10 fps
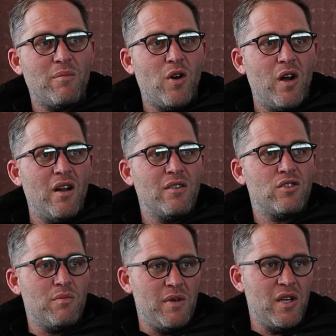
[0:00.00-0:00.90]
top dollar
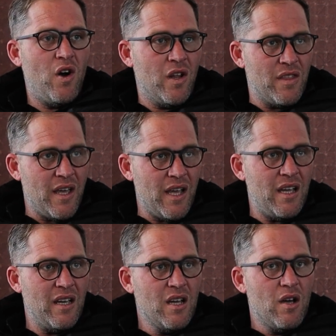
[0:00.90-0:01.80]
to be on
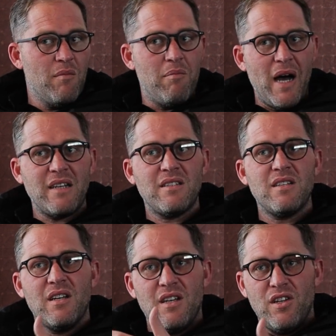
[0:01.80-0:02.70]
there,
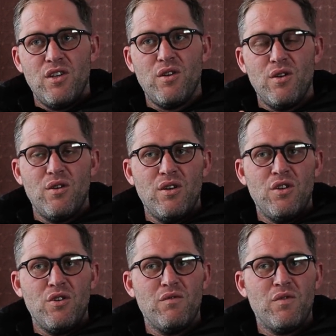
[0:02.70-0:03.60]
but
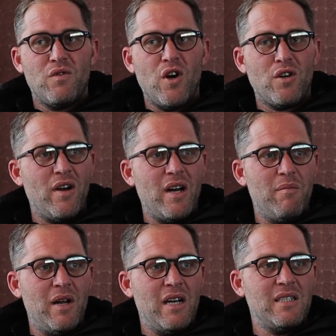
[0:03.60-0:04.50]
you've got
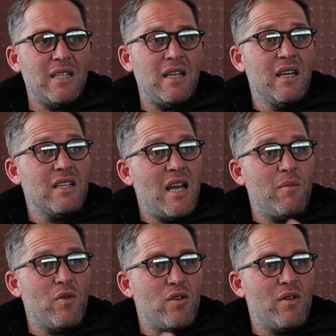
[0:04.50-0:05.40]
credibility.
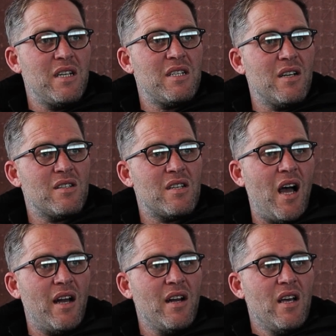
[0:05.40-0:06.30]
Same with retail
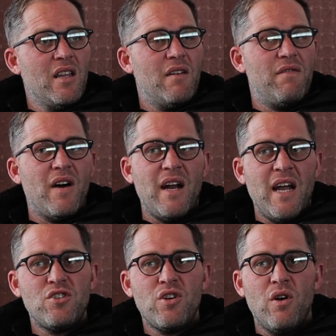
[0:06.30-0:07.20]
side. The
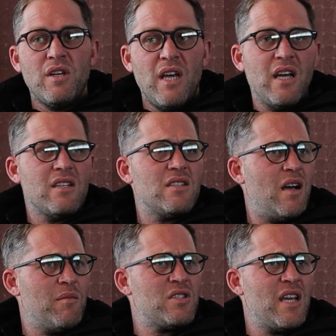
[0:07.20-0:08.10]
financial, yes,
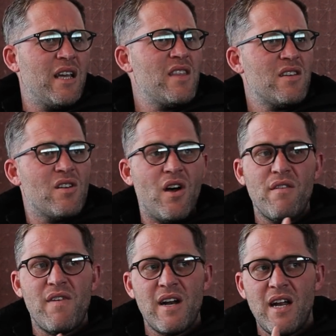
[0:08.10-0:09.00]
I'm not saying there's
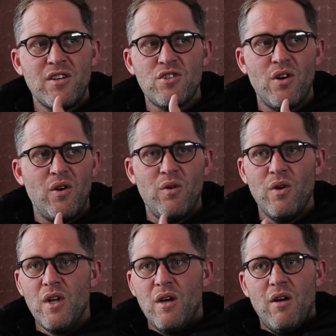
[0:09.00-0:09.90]
no financial,